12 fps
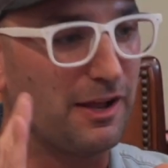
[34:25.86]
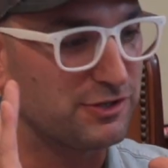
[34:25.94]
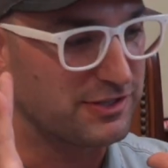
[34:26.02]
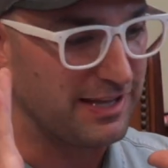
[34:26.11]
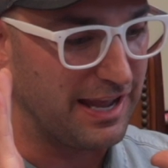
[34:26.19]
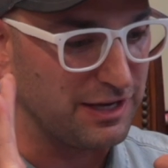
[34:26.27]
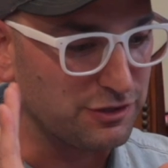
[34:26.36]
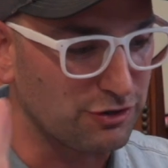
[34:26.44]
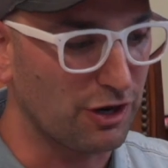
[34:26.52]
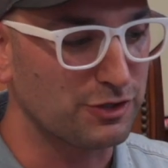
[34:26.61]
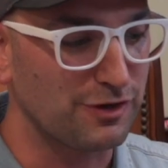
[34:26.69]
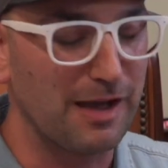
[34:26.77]
just a
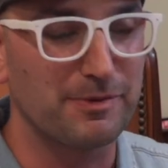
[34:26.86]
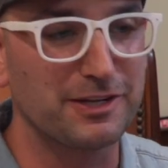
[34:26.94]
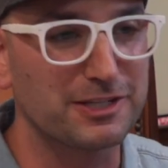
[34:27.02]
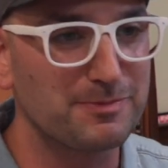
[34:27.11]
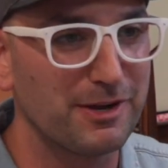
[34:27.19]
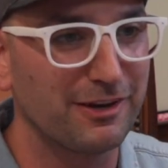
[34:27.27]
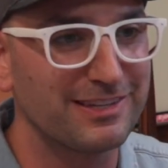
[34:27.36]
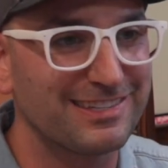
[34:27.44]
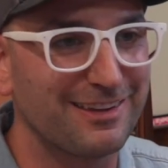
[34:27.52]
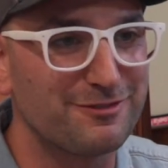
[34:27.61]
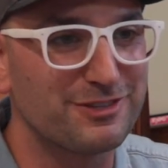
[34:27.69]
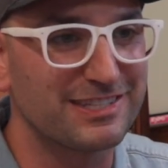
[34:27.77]
jaw-dropping experience
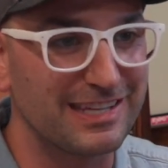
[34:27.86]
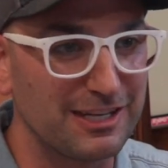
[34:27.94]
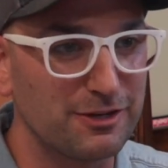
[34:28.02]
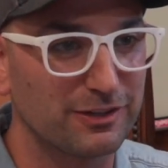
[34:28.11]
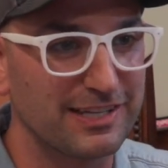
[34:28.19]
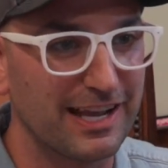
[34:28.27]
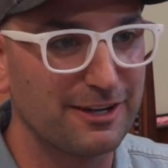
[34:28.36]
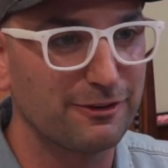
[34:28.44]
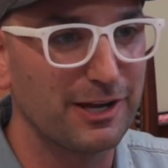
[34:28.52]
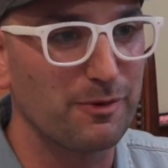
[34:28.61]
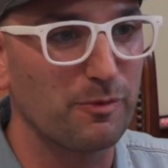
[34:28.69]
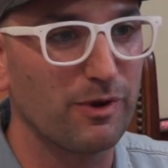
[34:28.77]
of seeing your
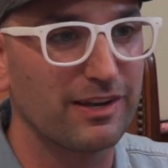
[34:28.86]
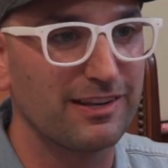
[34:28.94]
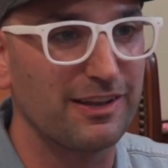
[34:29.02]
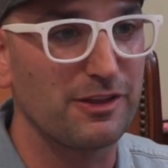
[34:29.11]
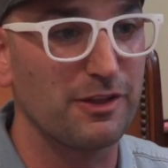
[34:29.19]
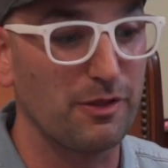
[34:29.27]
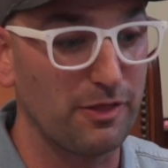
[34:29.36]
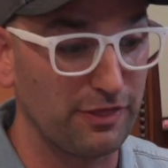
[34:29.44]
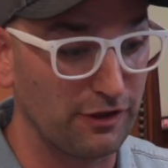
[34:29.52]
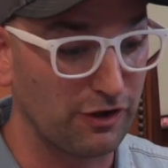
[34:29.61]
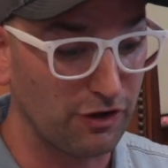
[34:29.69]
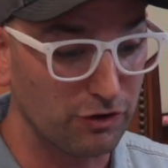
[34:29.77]
tannery and what
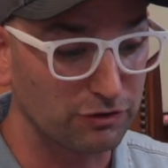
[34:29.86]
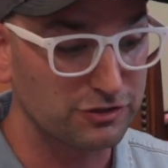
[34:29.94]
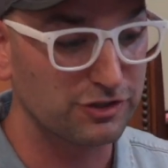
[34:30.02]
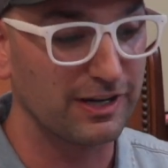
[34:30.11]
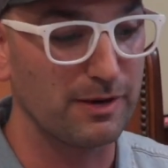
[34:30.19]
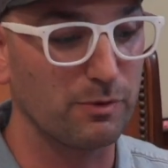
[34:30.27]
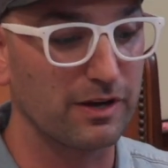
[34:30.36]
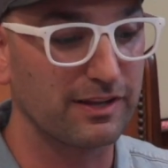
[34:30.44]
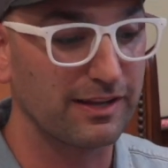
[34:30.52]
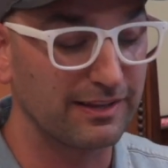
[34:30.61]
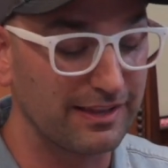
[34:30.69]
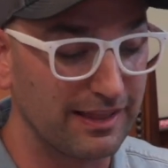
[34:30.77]
the culture and what
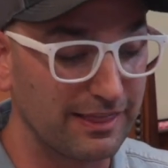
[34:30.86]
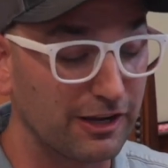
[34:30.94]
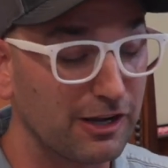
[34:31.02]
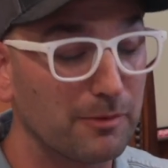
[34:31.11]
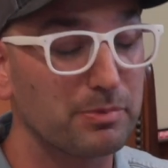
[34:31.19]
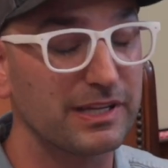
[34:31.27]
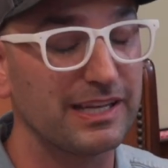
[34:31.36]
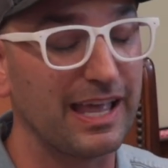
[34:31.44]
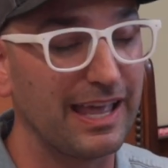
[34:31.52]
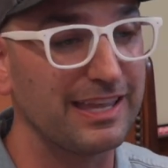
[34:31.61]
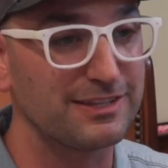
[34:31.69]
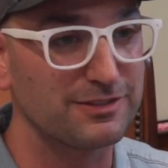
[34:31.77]
the company
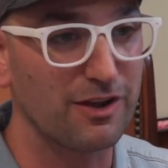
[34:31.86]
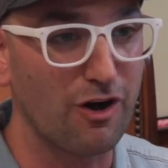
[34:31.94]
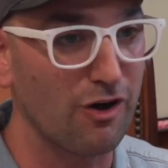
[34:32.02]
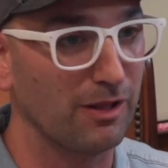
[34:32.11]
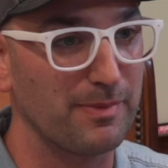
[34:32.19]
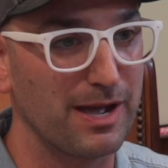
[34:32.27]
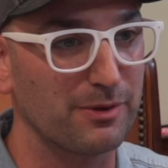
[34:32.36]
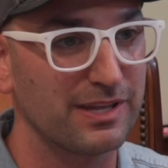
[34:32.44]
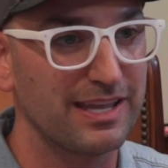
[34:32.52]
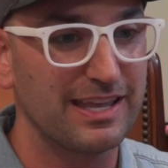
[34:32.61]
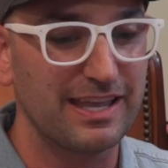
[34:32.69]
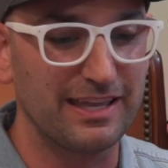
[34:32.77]
is all about.
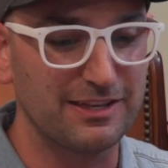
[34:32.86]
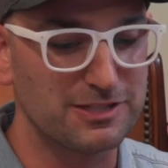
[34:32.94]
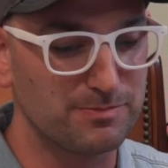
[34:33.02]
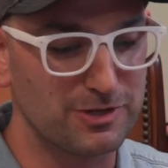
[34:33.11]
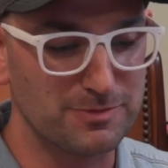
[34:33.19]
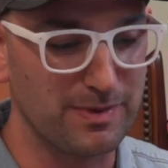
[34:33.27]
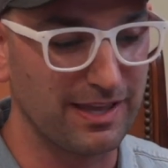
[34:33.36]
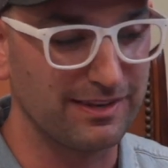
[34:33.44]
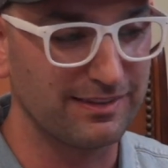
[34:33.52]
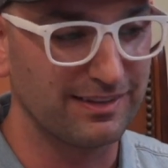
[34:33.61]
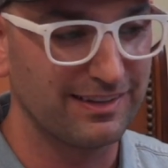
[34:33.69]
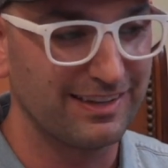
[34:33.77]
It has just
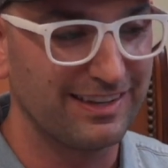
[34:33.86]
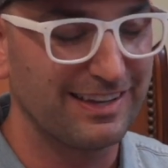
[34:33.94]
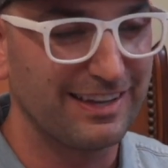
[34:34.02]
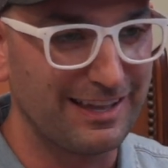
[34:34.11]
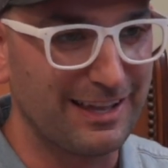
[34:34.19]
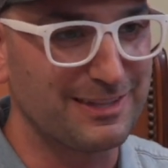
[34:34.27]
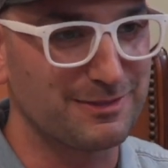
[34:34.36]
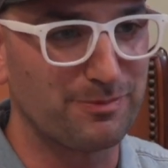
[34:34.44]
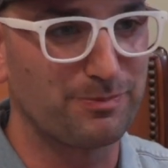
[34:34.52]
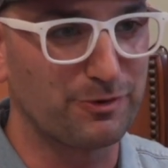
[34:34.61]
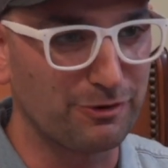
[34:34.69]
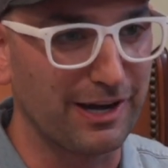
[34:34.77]
been, it's a
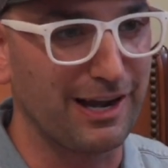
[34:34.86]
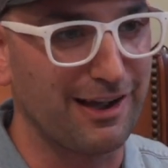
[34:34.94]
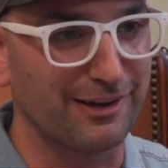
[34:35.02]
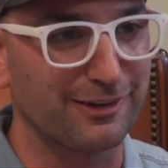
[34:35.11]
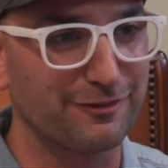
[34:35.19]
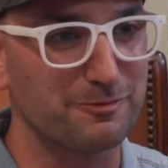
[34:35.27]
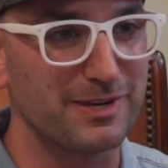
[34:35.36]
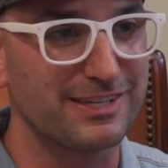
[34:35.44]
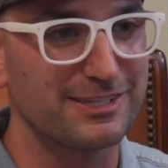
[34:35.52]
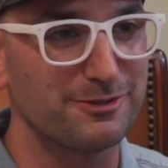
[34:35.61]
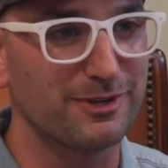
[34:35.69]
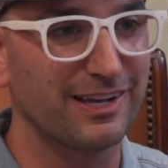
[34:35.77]
great honor for me
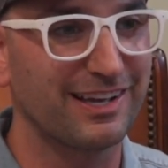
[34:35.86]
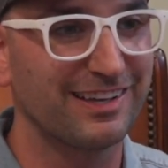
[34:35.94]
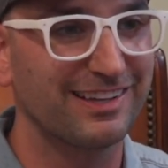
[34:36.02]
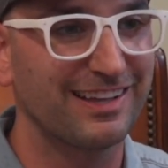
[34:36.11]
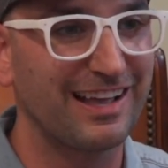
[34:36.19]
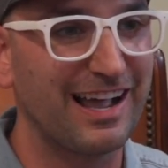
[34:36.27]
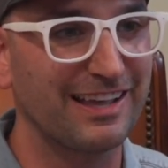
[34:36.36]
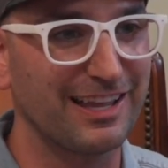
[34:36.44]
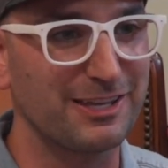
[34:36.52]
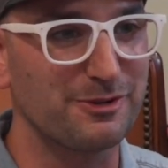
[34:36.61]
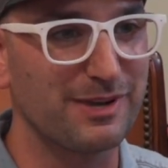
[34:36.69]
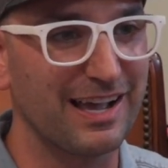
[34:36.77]
to
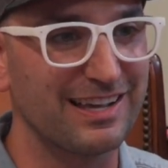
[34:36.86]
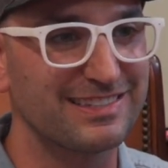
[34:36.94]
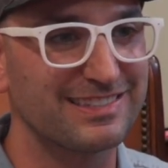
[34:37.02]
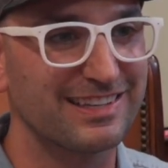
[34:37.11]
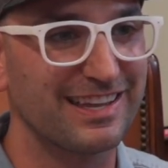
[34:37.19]
highlight you guys.